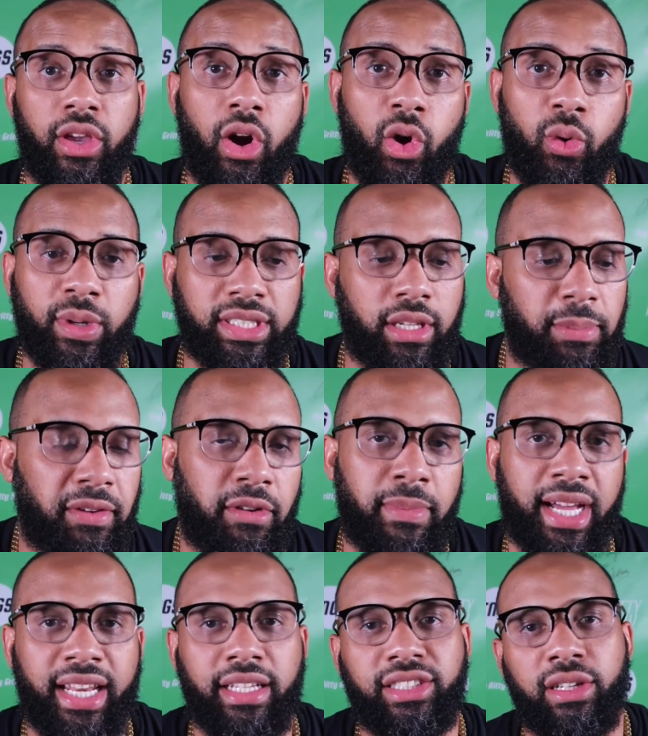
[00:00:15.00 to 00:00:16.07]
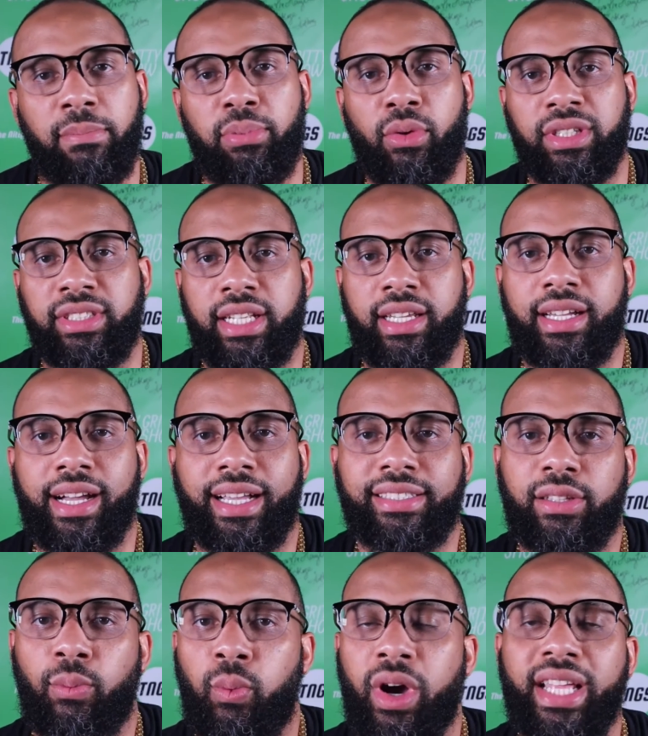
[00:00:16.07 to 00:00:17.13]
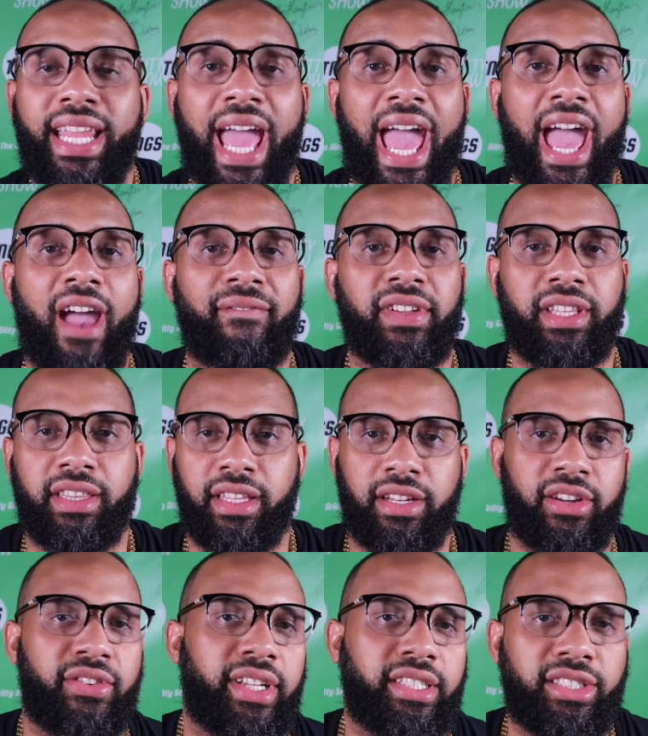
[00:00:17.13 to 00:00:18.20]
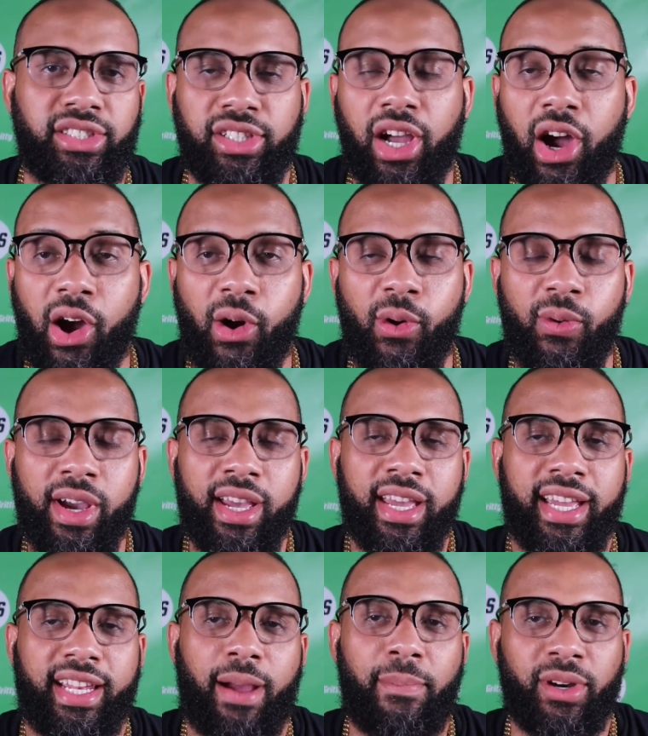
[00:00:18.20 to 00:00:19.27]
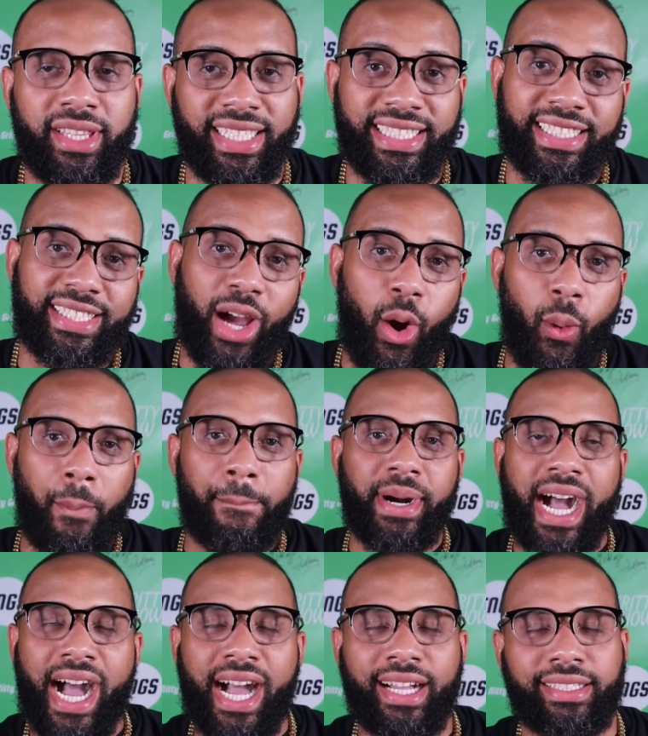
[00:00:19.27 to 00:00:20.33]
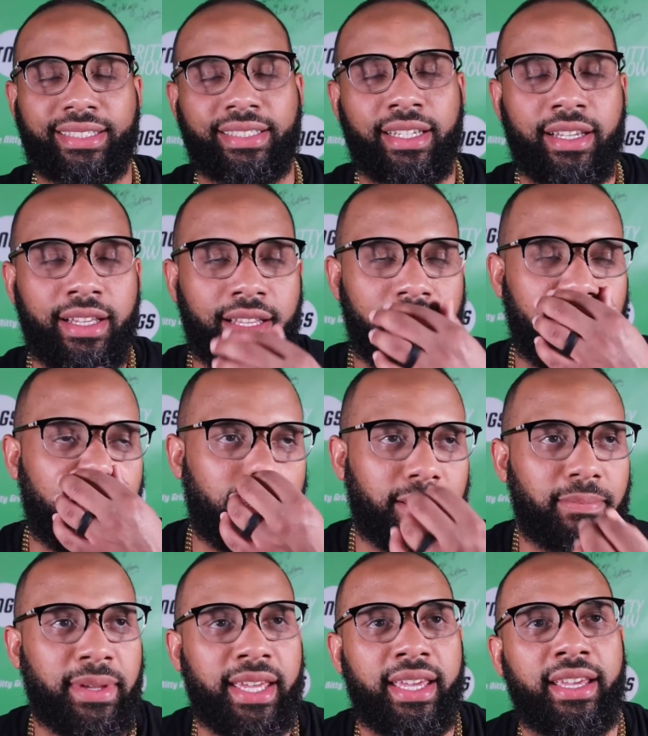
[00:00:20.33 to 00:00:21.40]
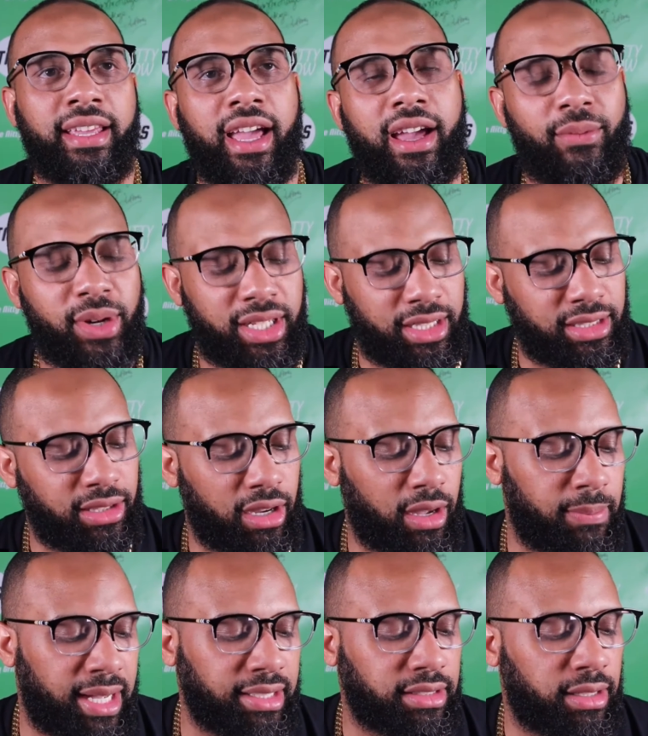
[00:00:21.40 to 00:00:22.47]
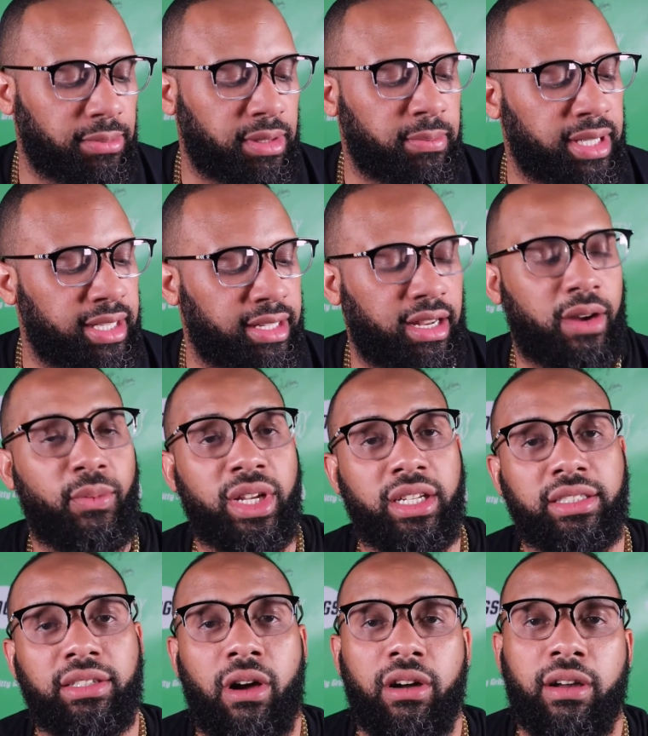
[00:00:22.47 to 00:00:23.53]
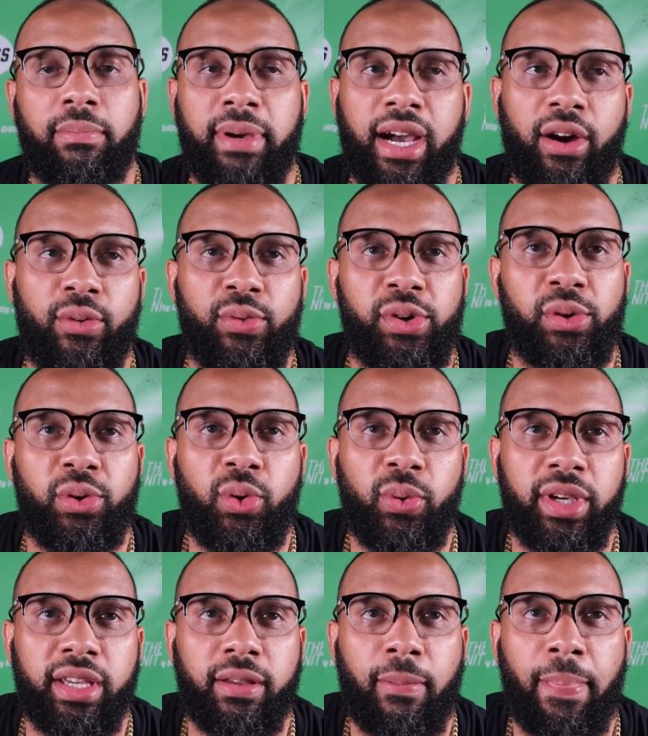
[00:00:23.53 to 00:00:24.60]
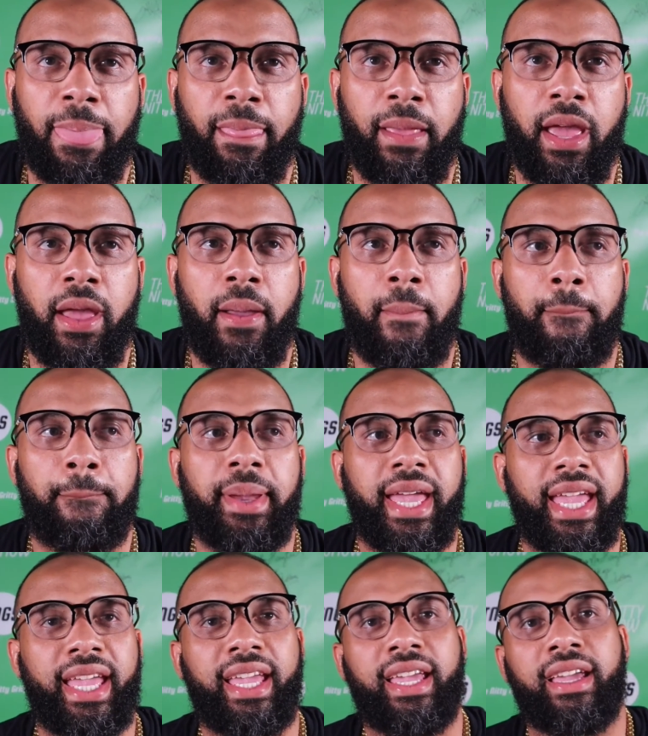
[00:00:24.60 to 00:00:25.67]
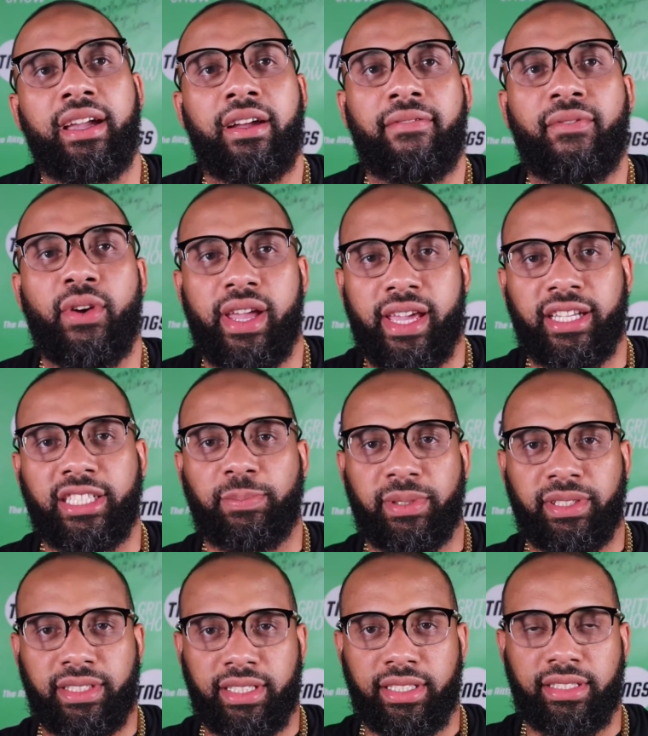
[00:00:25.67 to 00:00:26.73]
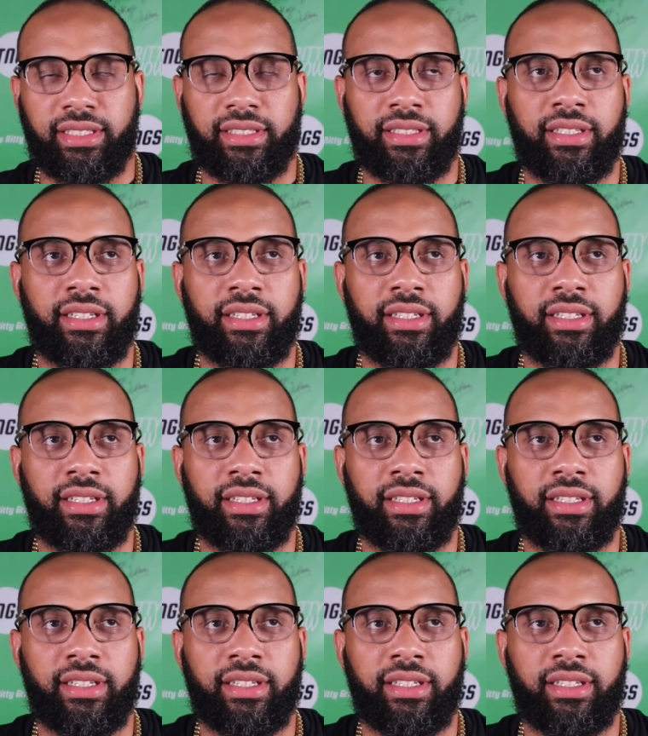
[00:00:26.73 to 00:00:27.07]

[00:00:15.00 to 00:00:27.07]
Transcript: Yo, what's up everybody? It's your boy Jay Costa, one half of the Nitty Gritty Show, and I'm on the soapbox. Look, man, I wanted to talk about something, man. I want to talk about real quick, paying for expertise.